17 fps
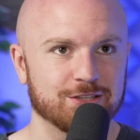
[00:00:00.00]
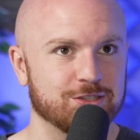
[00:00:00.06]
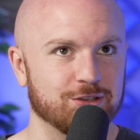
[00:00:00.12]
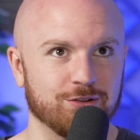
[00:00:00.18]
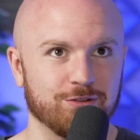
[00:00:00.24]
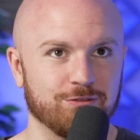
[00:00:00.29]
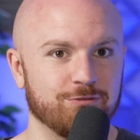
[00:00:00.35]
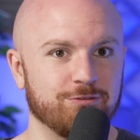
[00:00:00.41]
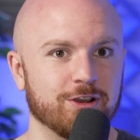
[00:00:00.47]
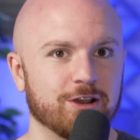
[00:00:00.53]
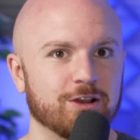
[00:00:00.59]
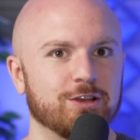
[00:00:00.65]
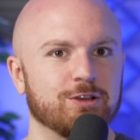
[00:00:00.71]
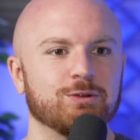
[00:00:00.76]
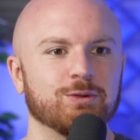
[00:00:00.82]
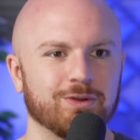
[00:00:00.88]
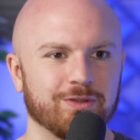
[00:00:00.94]
So
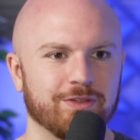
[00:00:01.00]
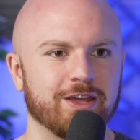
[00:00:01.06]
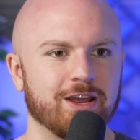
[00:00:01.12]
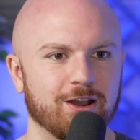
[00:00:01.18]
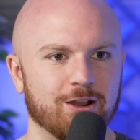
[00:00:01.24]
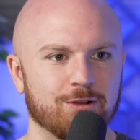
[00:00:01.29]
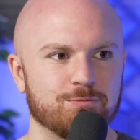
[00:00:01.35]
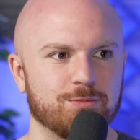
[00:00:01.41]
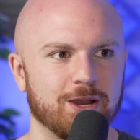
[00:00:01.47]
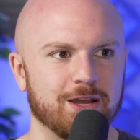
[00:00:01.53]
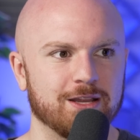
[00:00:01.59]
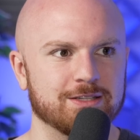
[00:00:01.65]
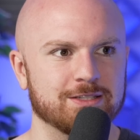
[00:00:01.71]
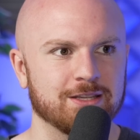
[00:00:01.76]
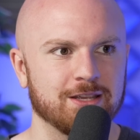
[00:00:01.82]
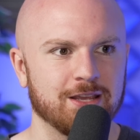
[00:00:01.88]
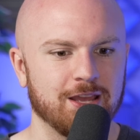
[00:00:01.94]
very cool there,
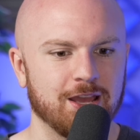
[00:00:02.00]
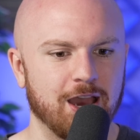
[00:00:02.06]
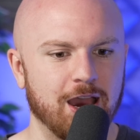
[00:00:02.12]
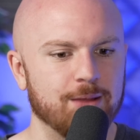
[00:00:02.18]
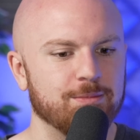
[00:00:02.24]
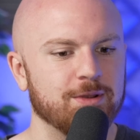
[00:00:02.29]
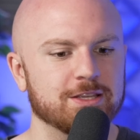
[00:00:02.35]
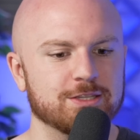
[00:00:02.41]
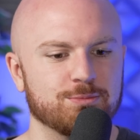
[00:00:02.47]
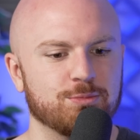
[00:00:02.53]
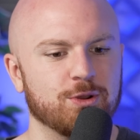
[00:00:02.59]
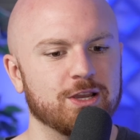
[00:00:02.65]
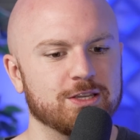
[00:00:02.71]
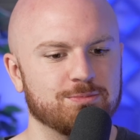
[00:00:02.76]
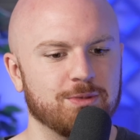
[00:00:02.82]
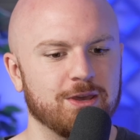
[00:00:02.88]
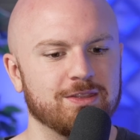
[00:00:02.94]
but I'm not
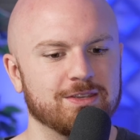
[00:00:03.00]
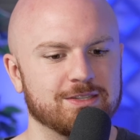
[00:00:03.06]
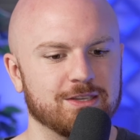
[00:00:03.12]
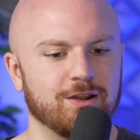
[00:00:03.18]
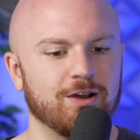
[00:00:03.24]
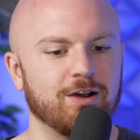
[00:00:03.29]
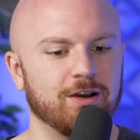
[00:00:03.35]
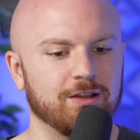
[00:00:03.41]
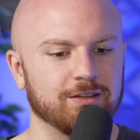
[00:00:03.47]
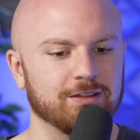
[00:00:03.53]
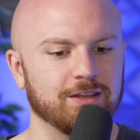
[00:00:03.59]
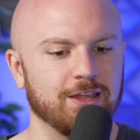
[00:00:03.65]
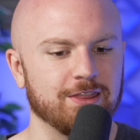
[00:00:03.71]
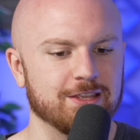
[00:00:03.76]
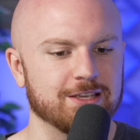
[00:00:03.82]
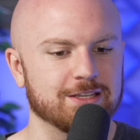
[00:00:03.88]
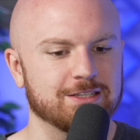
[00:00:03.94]
surprised by this at all.
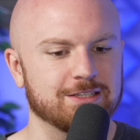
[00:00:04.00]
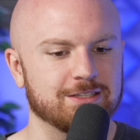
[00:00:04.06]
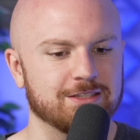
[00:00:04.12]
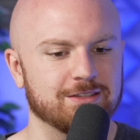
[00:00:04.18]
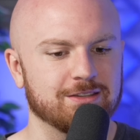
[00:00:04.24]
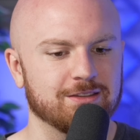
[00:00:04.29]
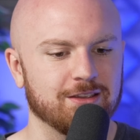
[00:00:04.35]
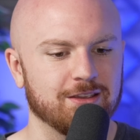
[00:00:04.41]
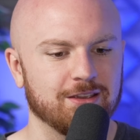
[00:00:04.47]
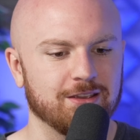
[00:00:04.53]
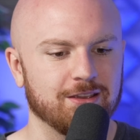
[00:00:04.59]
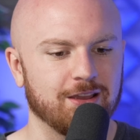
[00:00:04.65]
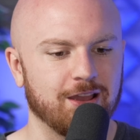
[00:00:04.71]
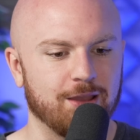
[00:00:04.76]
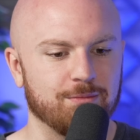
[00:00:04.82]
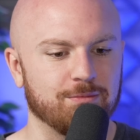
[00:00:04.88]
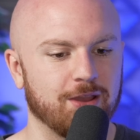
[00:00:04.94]
And this,
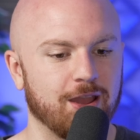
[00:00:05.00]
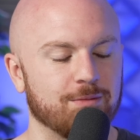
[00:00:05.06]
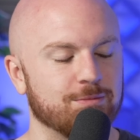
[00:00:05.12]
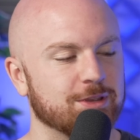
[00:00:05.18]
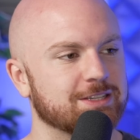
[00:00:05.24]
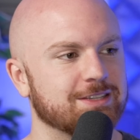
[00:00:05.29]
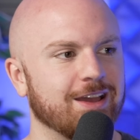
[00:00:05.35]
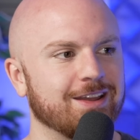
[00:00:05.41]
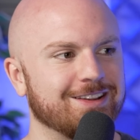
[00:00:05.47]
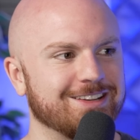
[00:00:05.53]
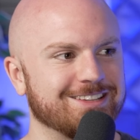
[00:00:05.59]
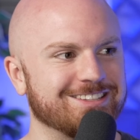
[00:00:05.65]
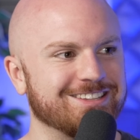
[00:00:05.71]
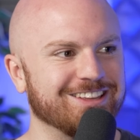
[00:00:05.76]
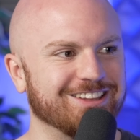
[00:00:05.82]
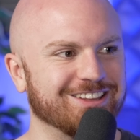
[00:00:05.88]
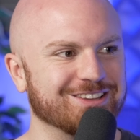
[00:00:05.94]
I'm excited to
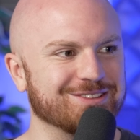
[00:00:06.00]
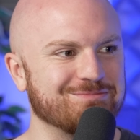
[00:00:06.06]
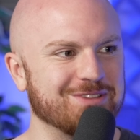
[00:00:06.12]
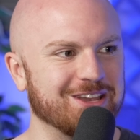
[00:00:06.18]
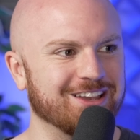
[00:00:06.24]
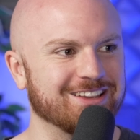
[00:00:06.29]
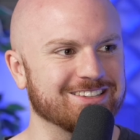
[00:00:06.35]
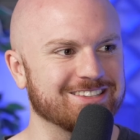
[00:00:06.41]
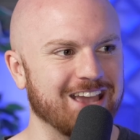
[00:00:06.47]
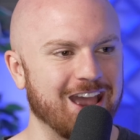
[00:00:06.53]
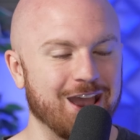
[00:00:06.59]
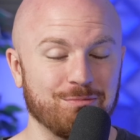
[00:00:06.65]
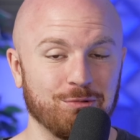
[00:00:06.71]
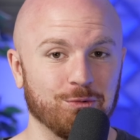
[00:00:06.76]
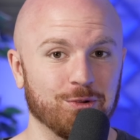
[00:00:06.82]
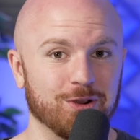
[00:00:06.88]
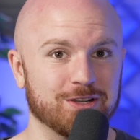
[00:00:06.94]
see this, because
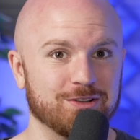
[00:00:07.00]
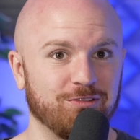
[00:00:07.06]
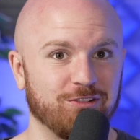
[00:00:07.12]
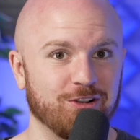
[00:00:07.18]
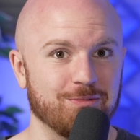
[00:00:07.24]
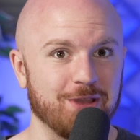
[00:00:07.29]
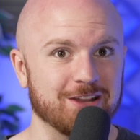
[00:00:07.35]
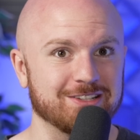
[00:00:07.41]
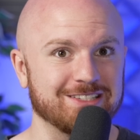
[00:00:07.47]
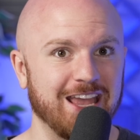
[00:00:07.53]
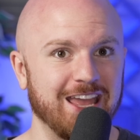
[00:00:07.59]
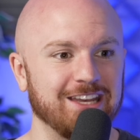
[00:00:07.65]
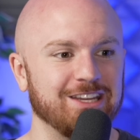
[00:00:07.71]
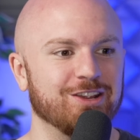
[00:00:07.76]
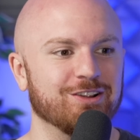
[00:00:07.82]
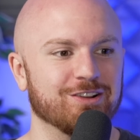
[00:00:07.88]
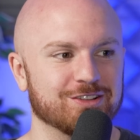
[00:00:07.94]
Apple worked for about
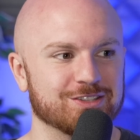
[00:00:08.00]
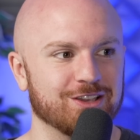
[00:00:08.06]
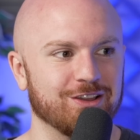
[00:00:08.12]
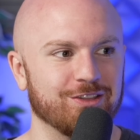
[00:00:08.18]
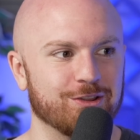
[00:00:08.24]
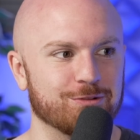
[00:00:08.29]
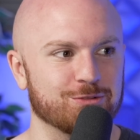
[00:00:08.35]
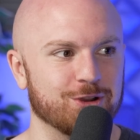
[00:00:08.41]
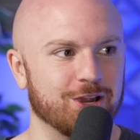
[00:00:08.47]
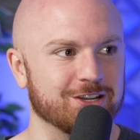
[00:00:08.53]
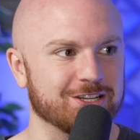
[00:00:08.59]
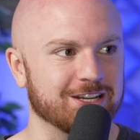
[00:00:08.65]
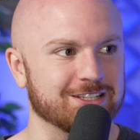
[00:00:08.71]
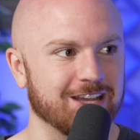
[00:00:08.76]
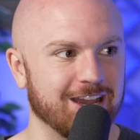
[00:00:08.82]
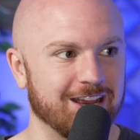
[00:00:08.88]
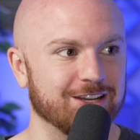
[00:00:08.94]
10 years on their
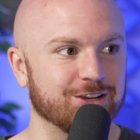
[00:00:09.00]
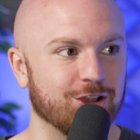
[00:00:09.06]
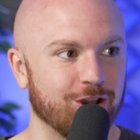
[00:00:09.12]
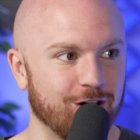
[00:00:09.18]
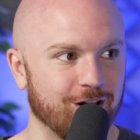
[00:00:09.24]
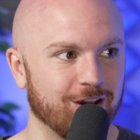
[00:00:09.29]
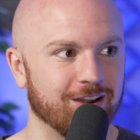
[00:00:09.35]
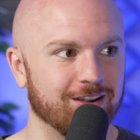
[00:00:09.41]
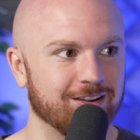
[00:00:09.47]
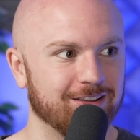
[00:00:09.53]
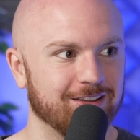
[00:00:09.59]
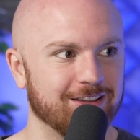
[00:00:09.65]
Project Titan car,